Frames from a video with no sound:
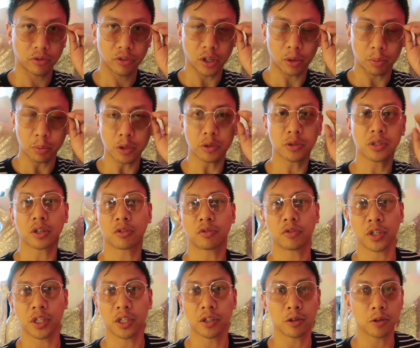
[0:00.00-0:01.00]
of their music
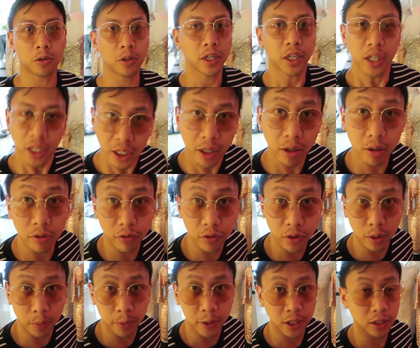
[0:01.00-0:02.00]
video here in the
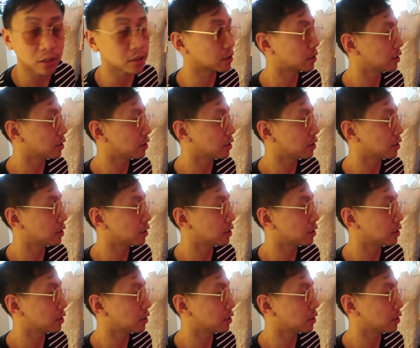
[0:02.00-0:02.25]
Philippines.